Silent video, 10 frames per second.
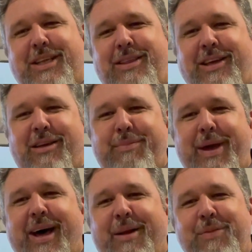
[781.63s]
to think
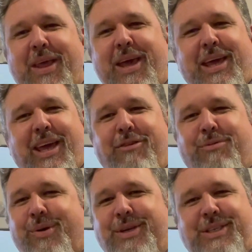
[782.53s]
about. He
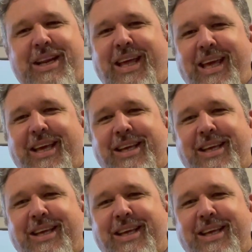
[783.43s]
was and he